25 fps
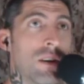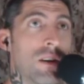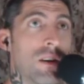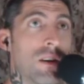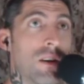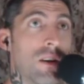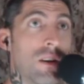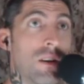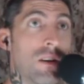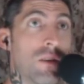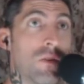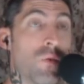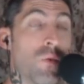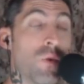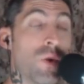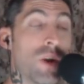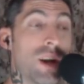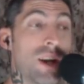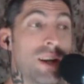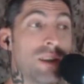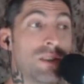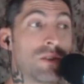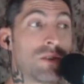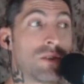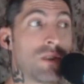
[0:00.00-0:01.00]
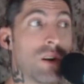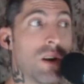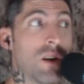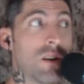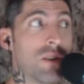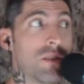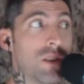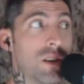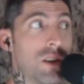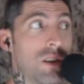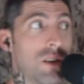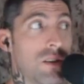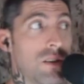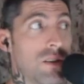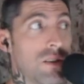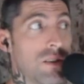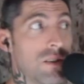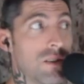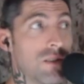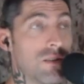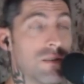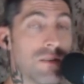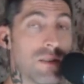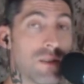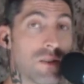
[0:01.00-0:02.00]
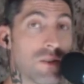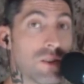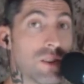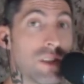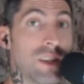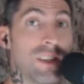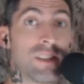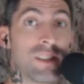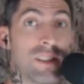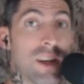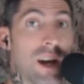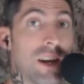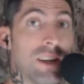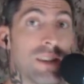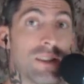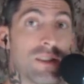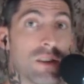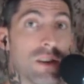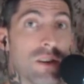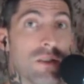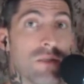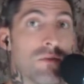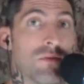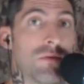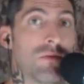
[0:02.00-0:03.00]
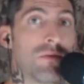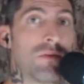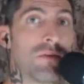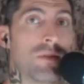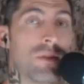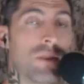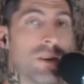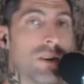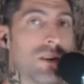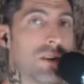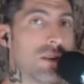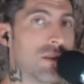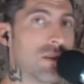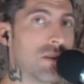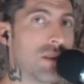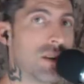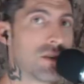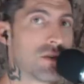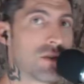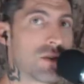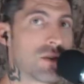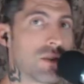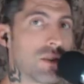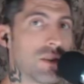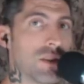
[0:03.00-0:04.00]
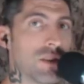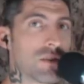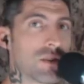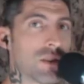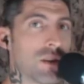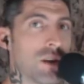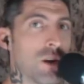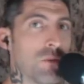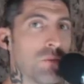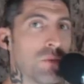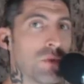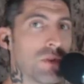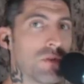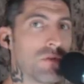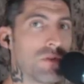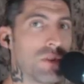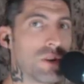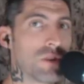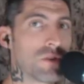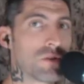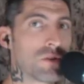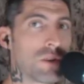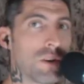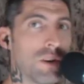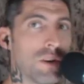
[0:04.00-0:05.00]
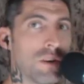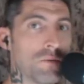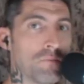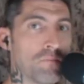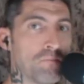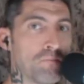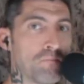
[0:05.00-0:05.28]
and what I saw the early signs of as early as a couple of years ago